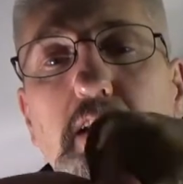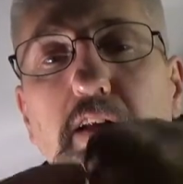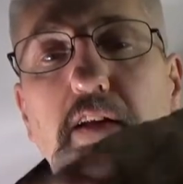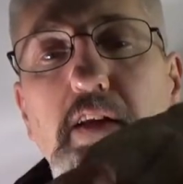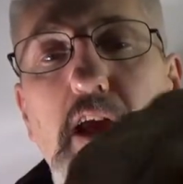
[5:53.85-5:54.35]

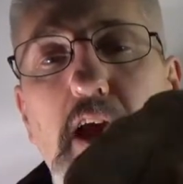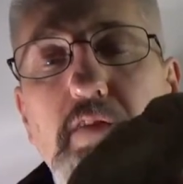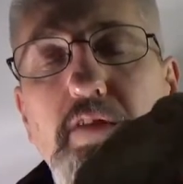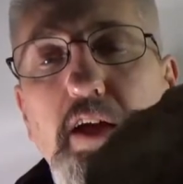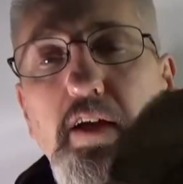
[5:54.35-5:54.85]
to have
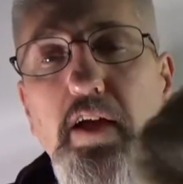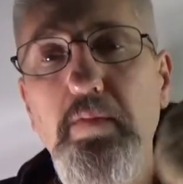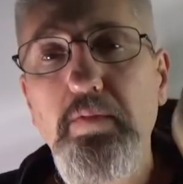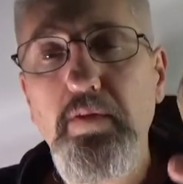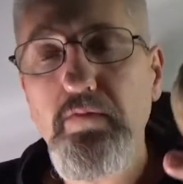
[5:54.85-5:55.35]
that type
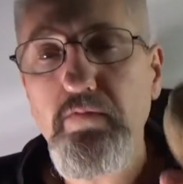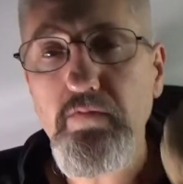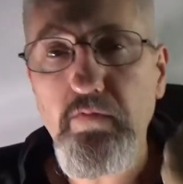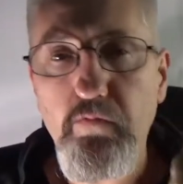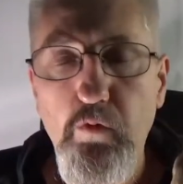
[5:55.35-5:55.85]
of
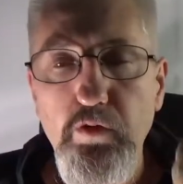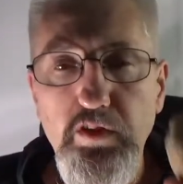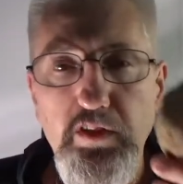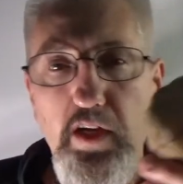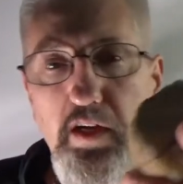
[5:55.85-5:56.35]

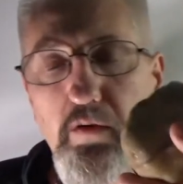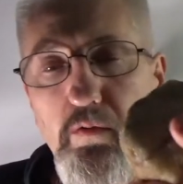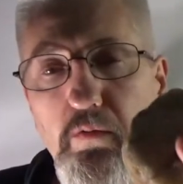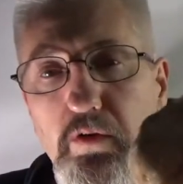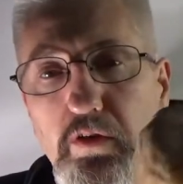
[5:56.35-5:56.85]
foresight
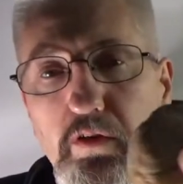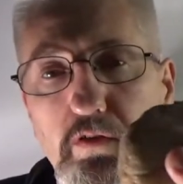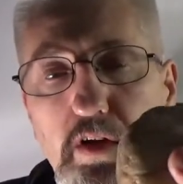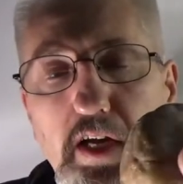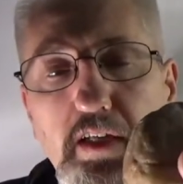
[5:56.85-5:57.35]
when you're
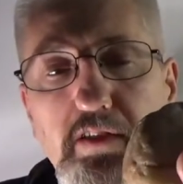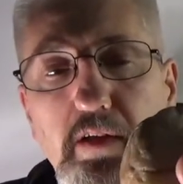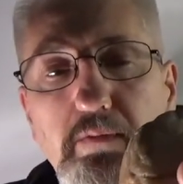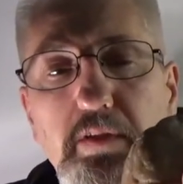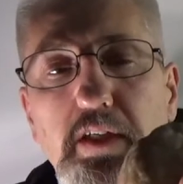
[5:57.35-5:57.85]
creating
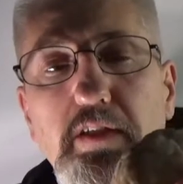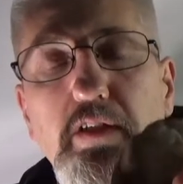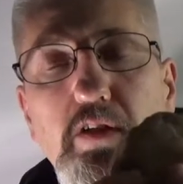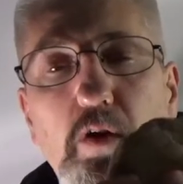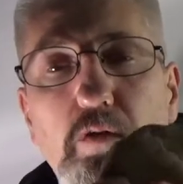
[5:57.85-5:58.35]
something, to
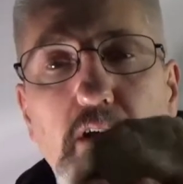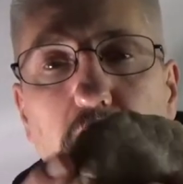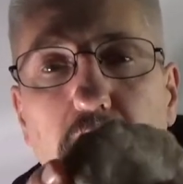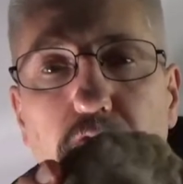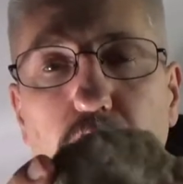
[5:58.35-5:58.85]
know that
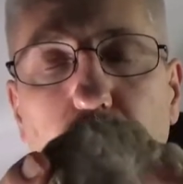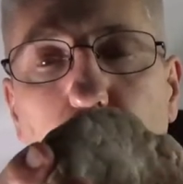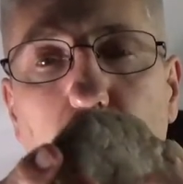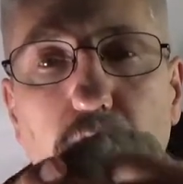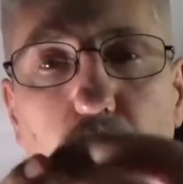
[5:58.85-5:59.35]
if you
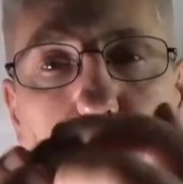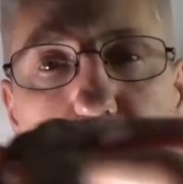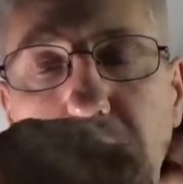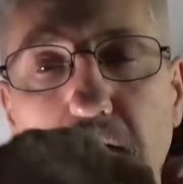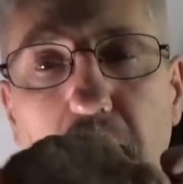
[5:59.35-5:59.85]
carve one
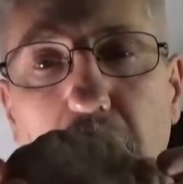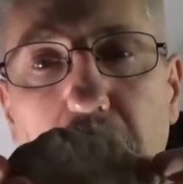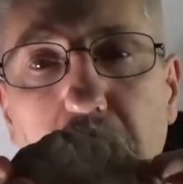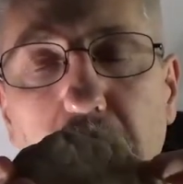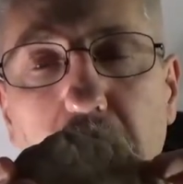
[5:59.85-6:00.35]
side,
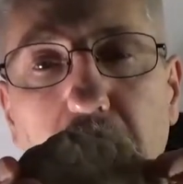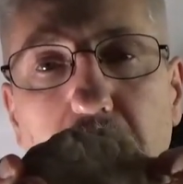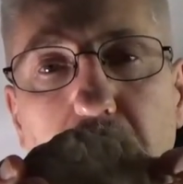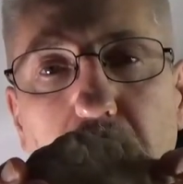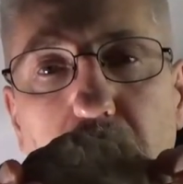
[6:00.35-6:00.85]

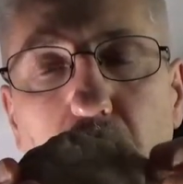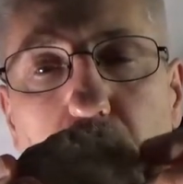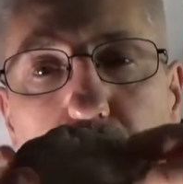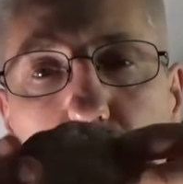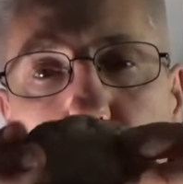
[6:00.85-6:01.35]
it's
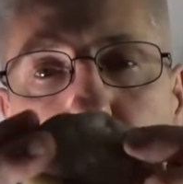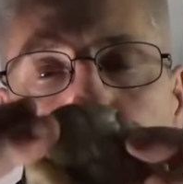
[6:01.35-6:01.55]
also